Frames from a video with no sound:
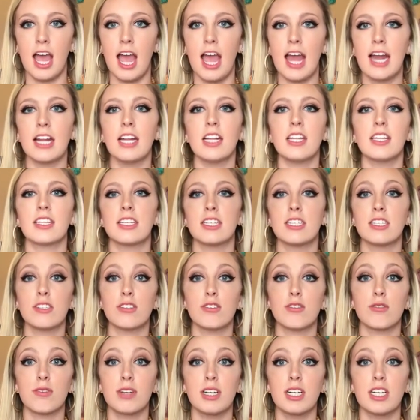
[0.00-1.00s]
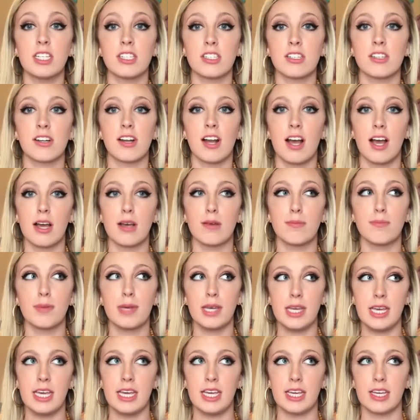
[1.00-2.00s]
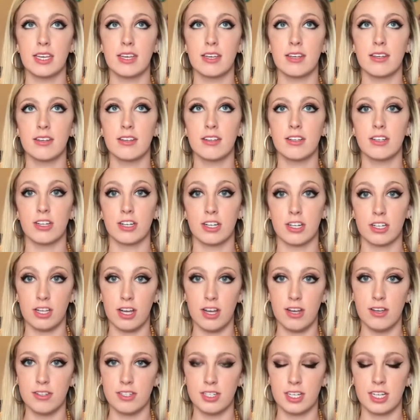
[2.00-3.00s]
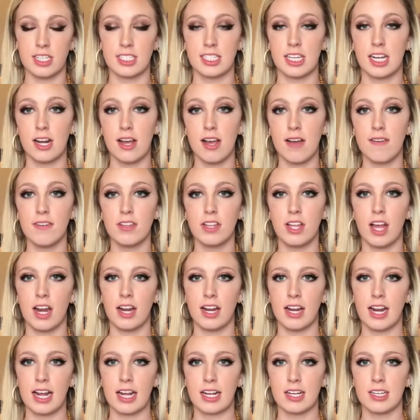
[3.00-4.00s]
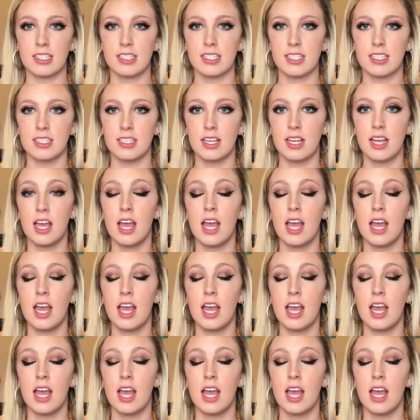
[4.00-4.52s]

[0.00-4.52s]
And it, this jewelry does not pick your clothes, because I know I have a lot of necklaces